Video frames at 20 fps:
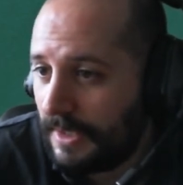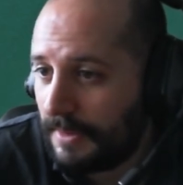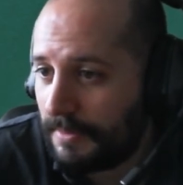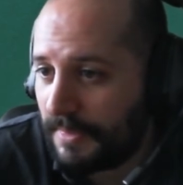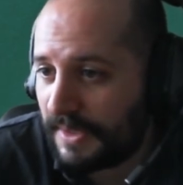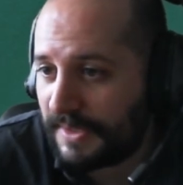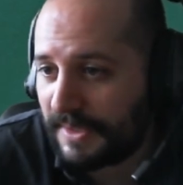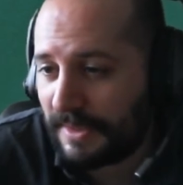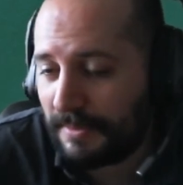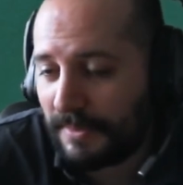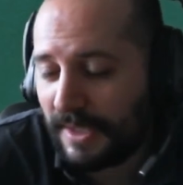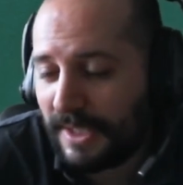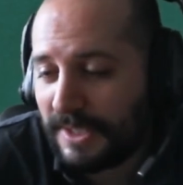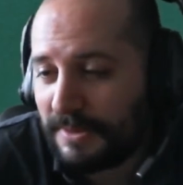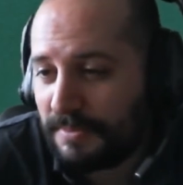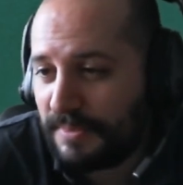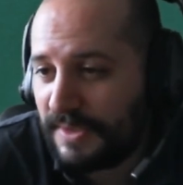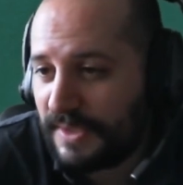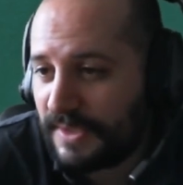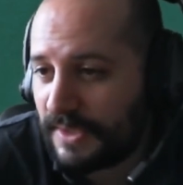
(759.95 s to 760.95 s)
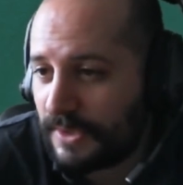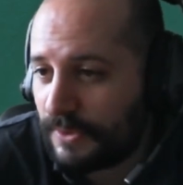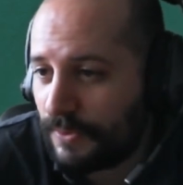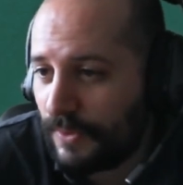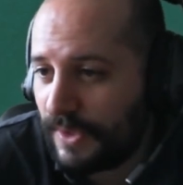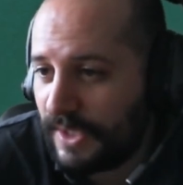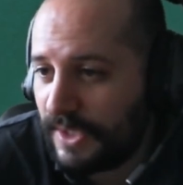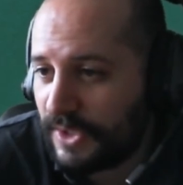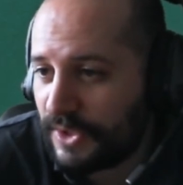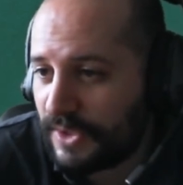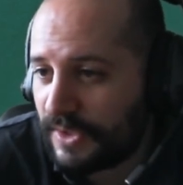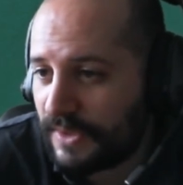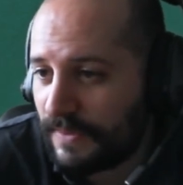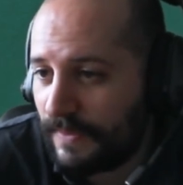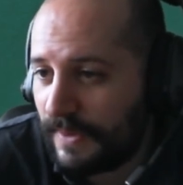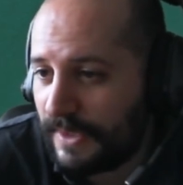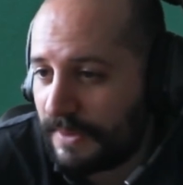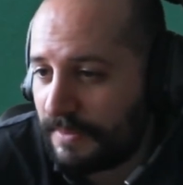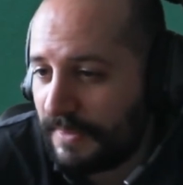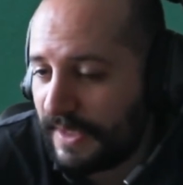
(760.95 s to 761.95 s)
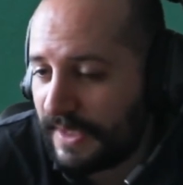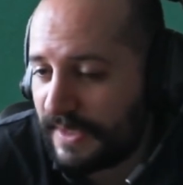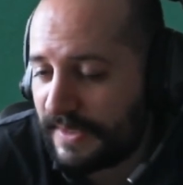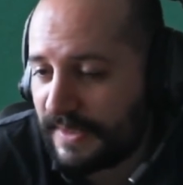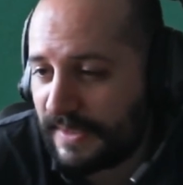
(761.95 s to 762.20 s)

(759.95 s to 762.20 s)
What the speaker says: but there might be situations where it makes